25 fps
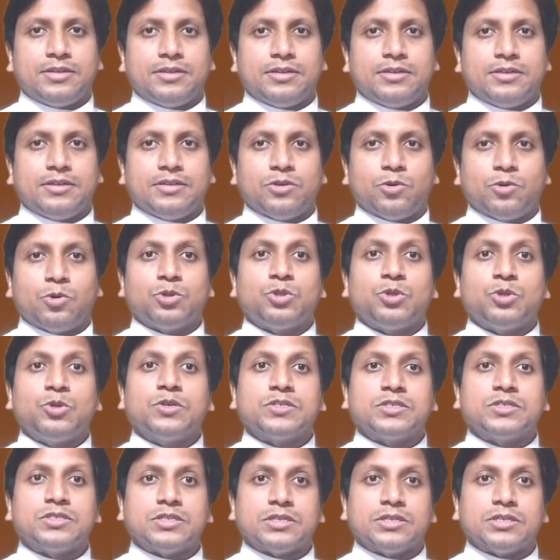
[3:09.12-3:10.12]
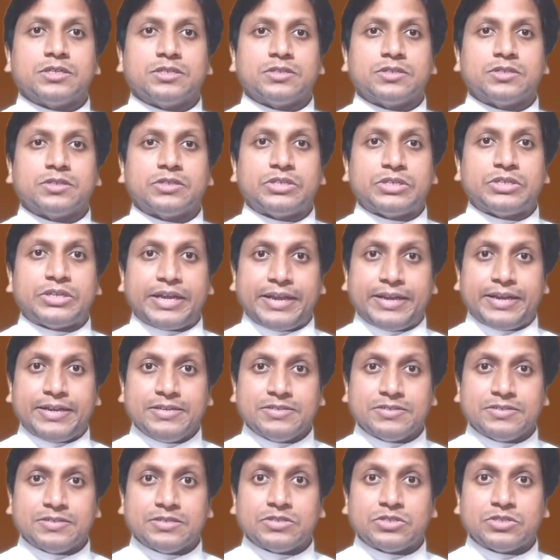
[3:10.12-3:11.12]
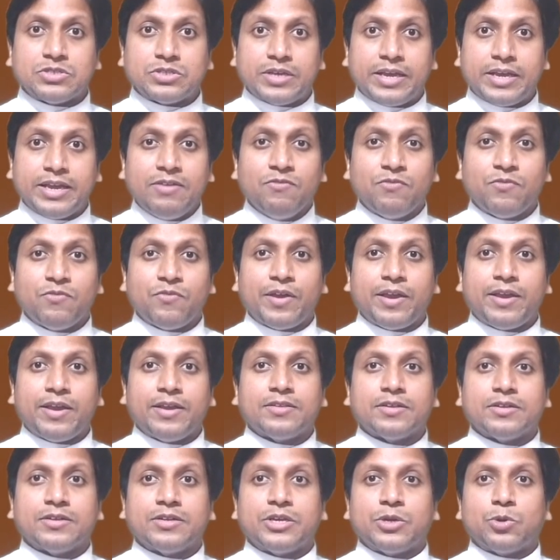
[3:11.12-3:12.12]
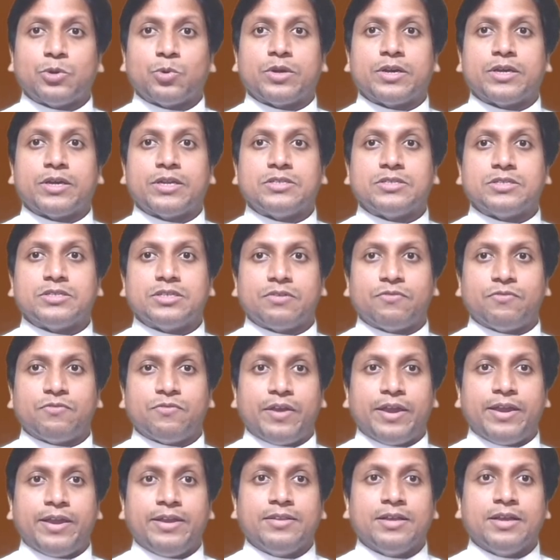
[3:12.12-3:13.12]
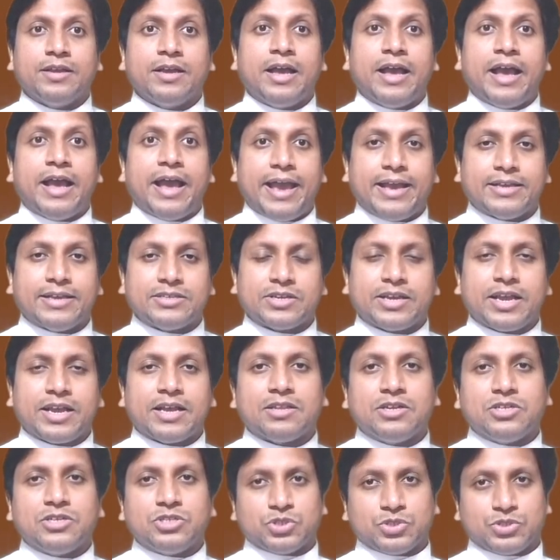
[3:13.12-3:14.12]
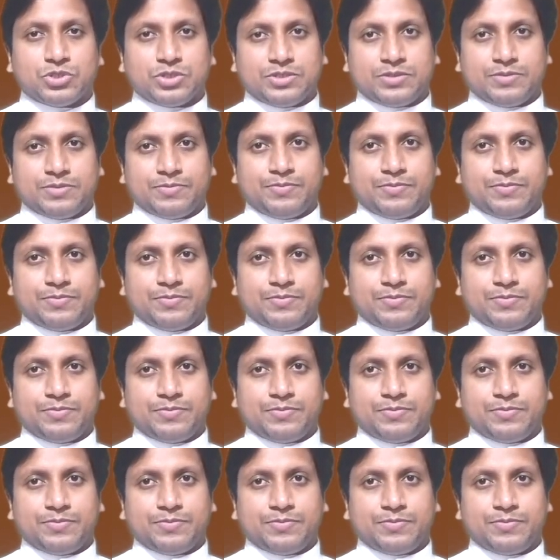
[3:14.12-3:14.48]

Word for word: The Orthodox Church shares the same faith in the Eucharistic faith as the Catholic Church.